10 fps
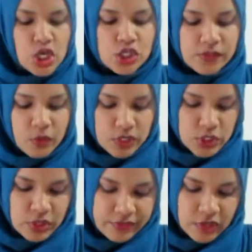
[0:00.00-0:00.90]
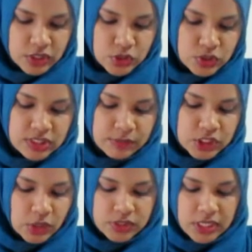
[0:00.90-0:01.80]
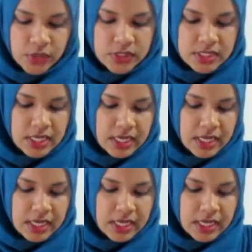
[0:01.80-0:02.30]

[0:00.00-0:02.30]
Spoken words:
So of course, I've got to do some shout outs.